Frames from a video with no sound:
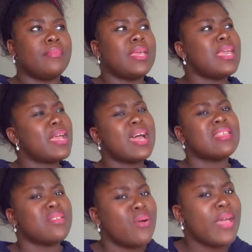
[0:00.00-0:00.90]
ear
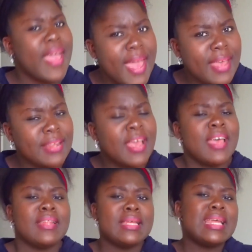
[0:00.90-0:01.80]
has not heard,
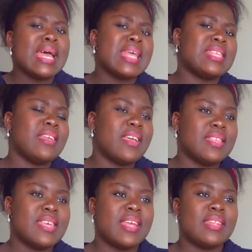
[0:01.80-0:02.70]
neither has it
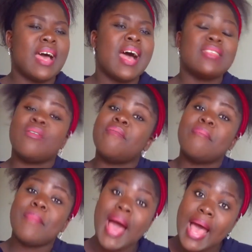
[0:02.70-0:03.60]
entered the heart of
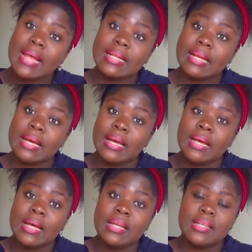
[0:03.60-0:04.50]
man
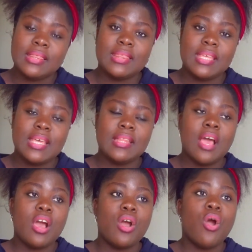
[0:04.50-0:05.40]
the thing
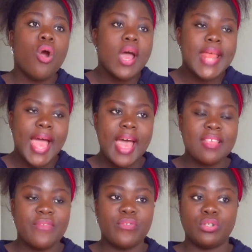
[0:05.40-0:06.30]
God
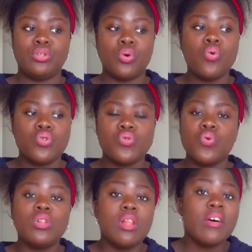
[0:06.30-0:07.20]
has for those
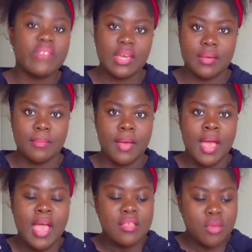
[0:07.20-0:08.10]
who love him.
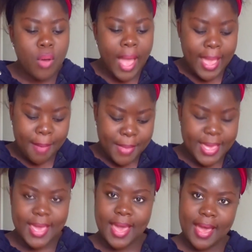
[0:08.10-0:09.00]
So I am
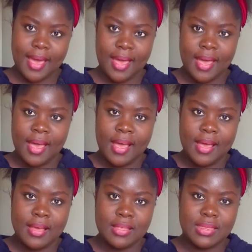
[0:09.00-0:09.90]
here
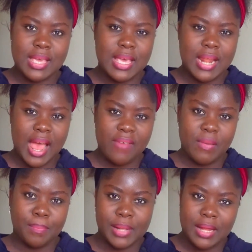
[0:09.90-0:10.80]
thinking I have
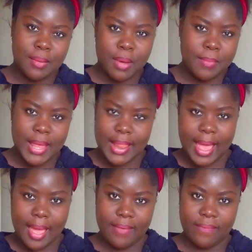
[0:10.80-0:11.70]
a plan about my
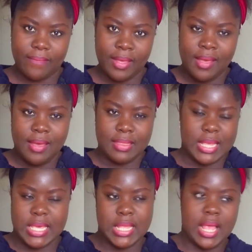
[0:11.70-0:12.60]
life,
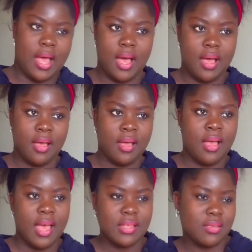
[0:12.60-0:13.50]
thinking
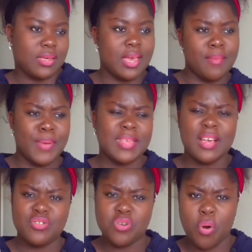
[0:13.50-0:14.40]
I need to get a
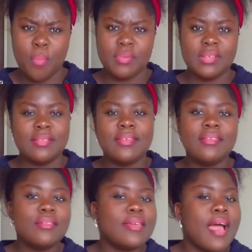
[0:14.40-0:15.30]
better job.
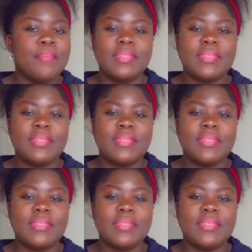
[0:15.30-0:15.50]
I'm